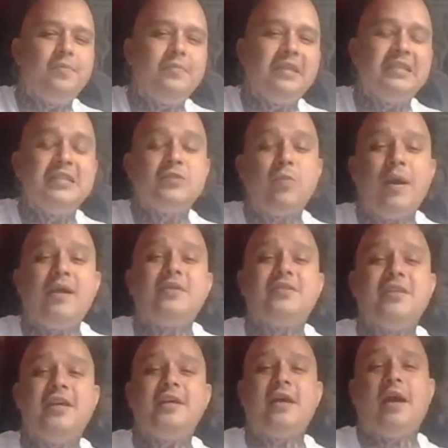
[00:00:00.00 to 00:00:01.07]
This is why I
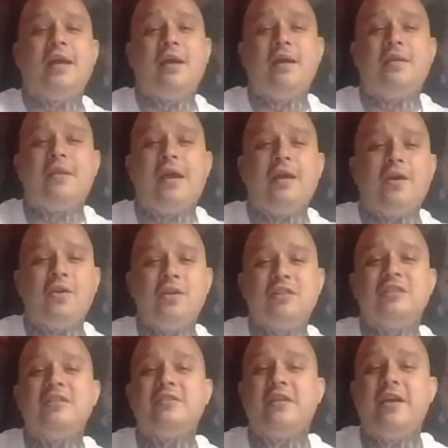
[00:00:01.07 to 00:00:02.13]
say I
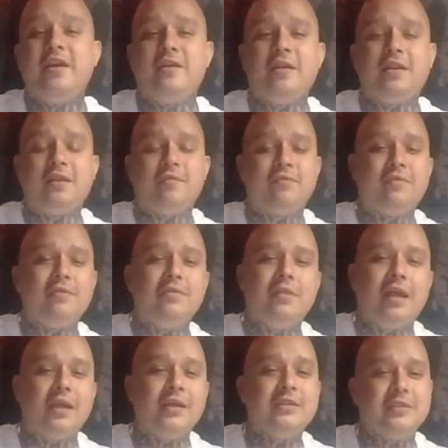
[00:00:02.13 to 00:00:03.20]
honestly think
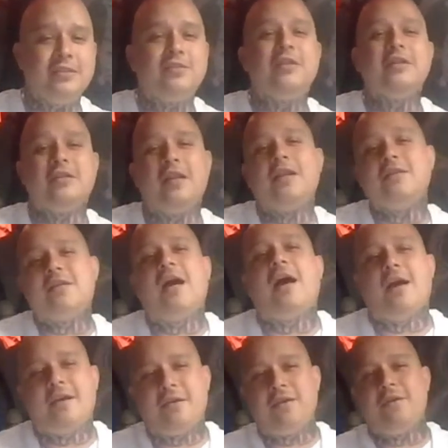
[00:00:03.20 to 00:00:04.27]
that he's
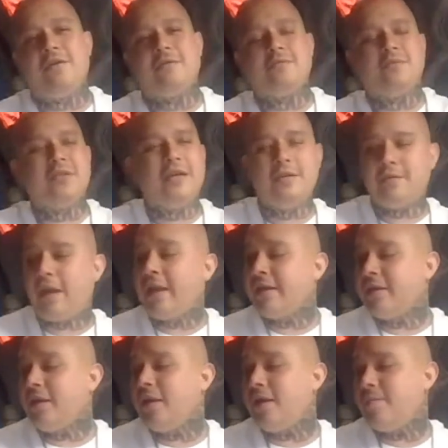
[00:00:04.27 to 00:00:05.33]
high. You know what I'm saying? I ain't
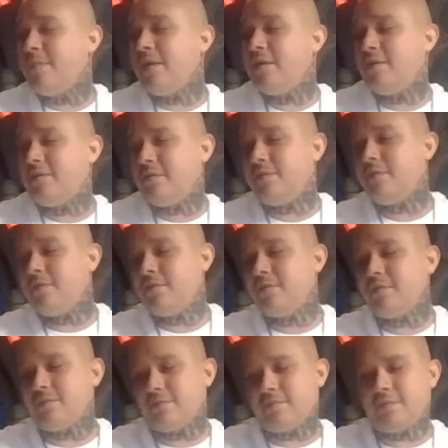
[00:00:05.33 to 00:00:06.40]
gonna lie, man.
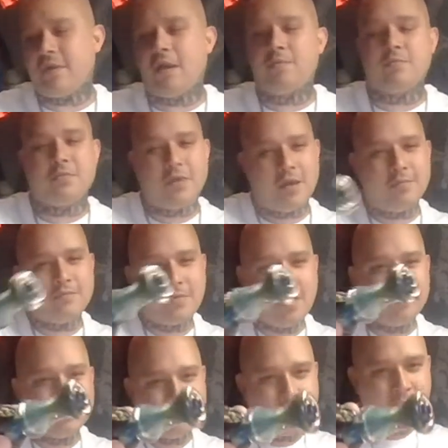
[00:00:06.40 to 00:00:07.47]

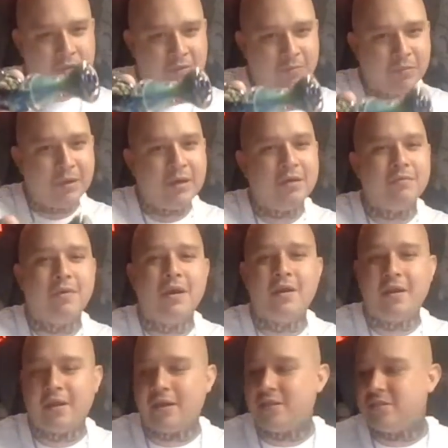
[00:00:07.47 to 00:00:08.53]
I'm smoking bud,
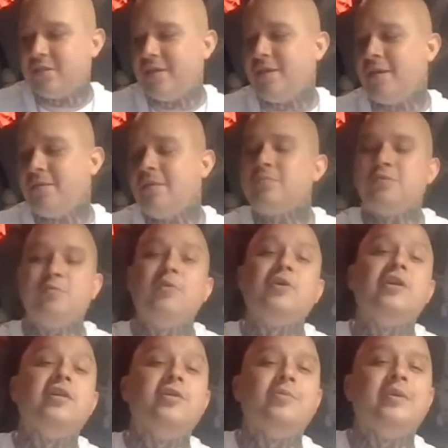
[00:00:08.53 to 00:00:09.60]
right? Like I said, I'm
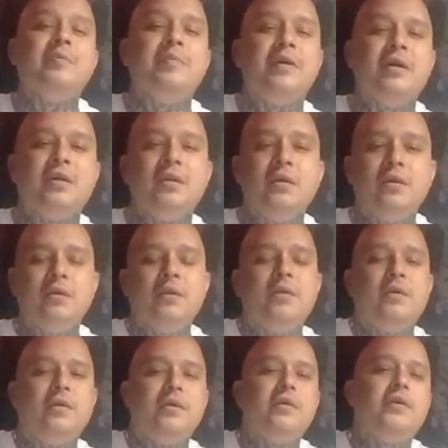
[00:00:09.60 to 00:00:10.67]
smoking a little bit of bud.
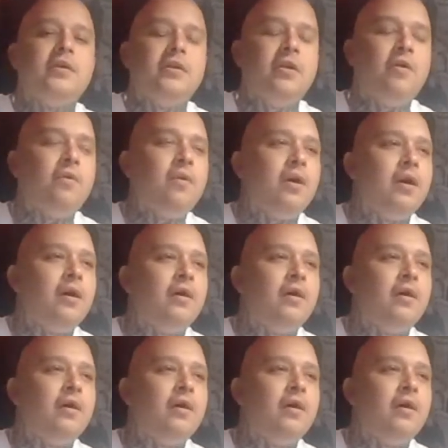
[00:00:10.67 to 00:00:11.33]
You know,